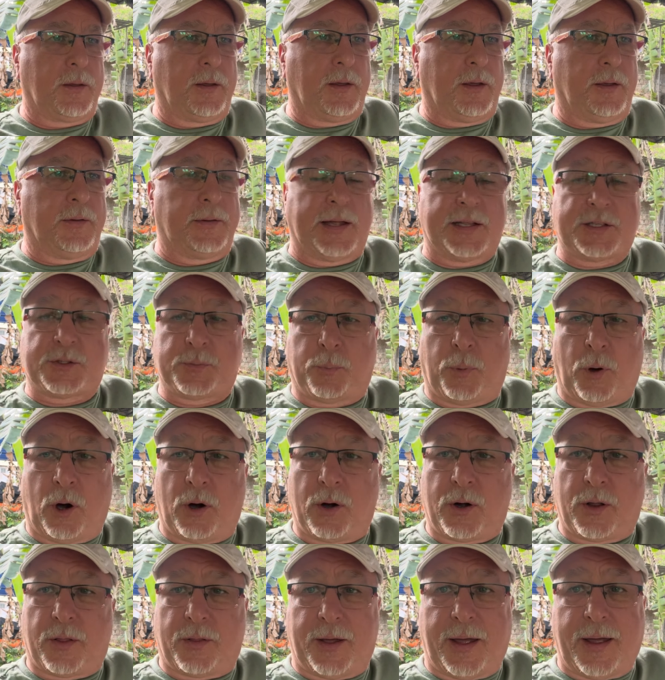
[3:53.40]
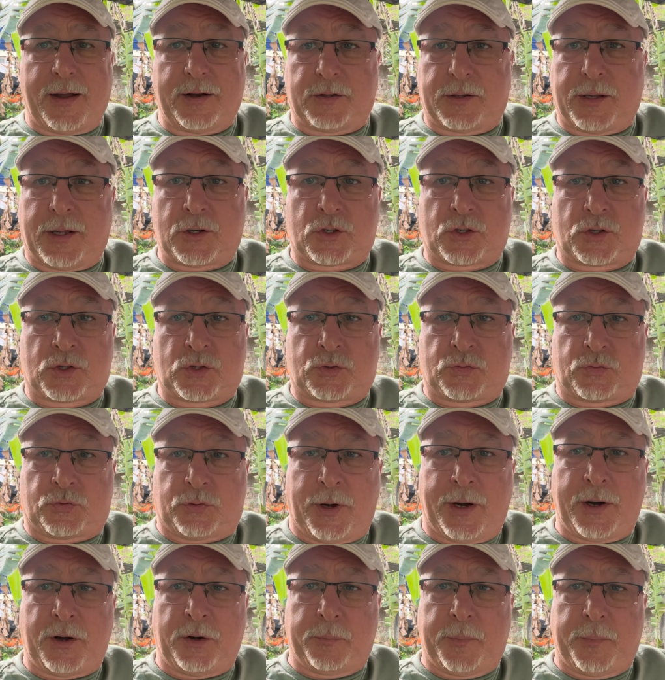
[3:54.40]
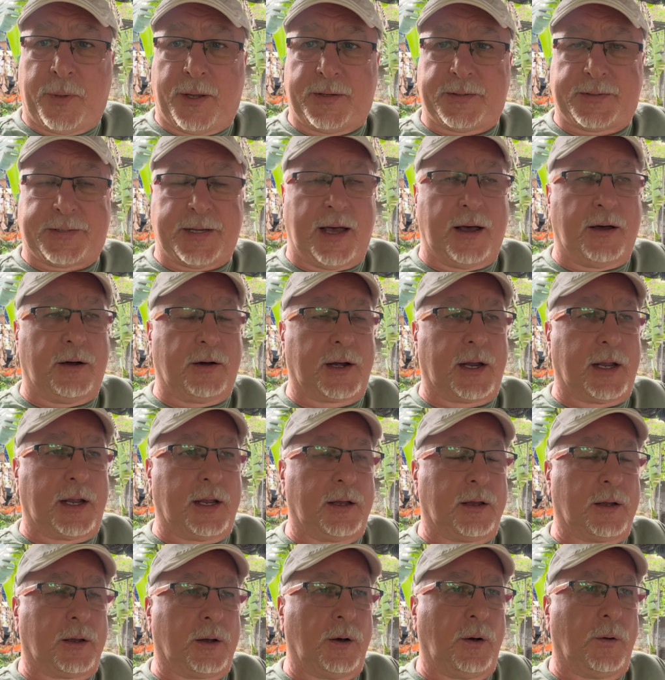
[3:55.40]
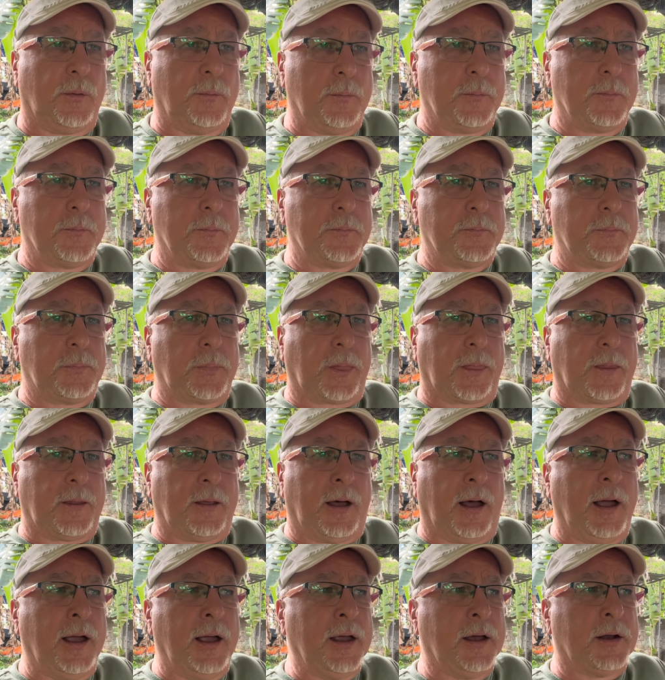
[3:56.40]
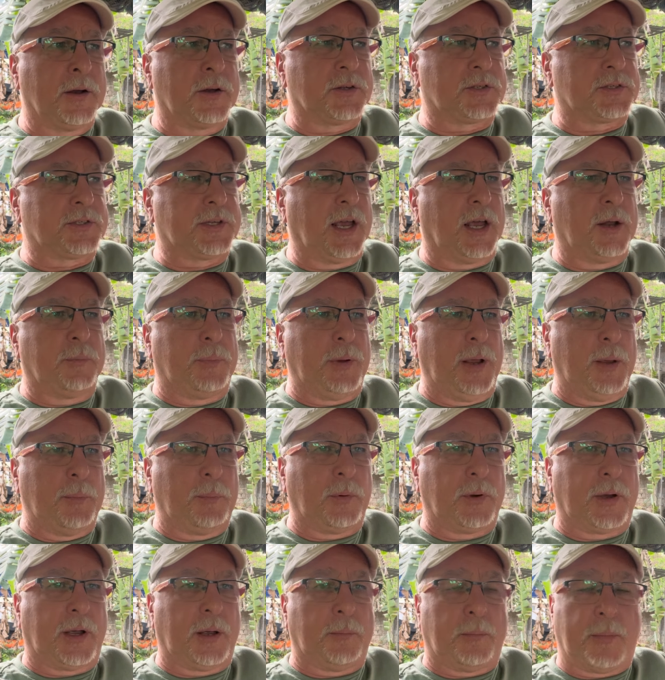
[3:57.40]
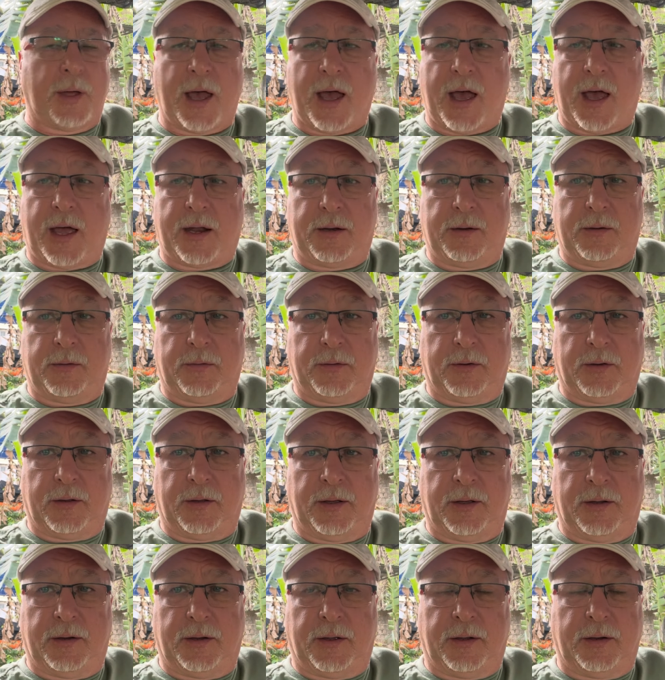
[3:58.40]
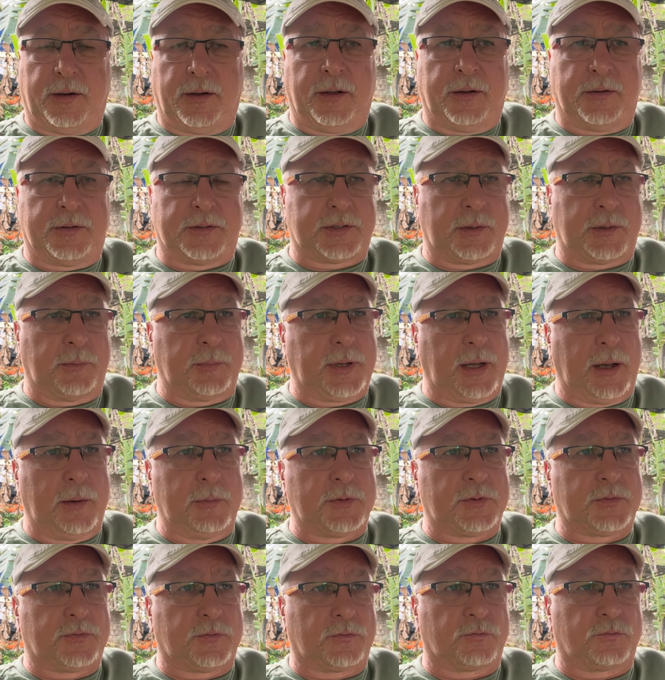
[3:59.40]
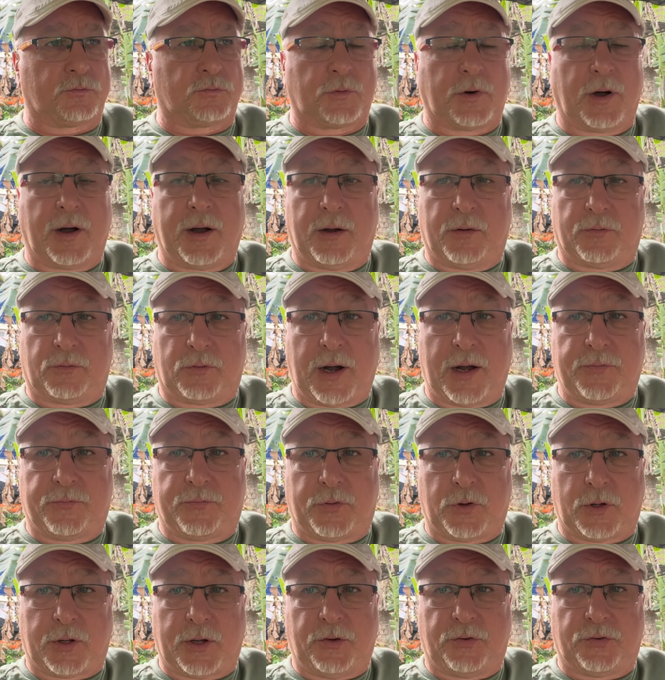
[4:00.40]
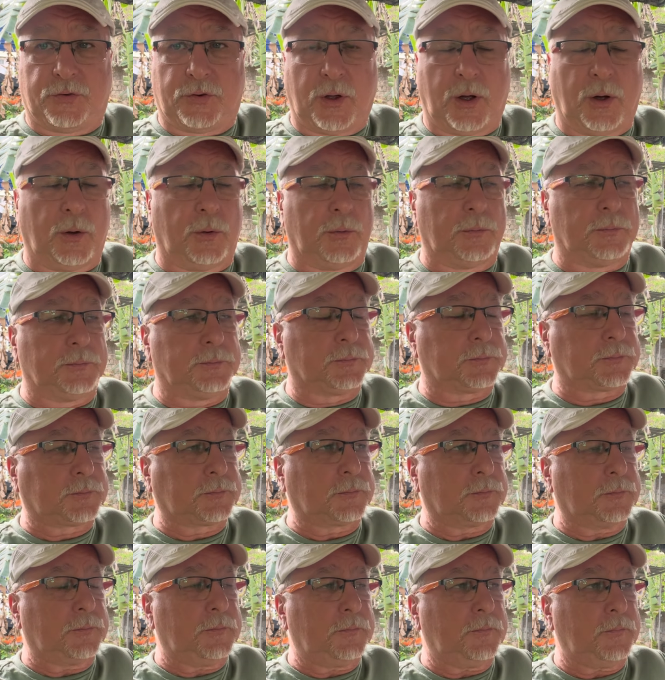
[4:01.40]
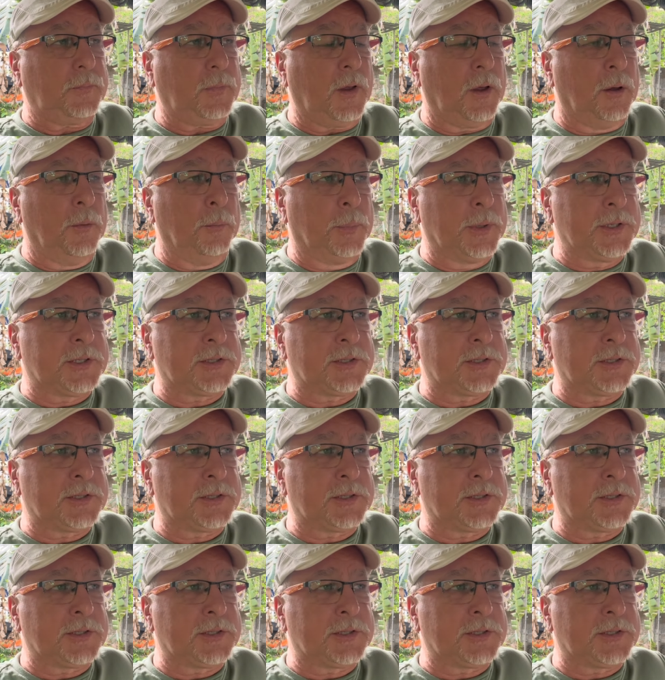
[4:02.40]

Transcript: that's part of that triggered mentality. You know, I understand people get mad, and sometimes rightfully so, but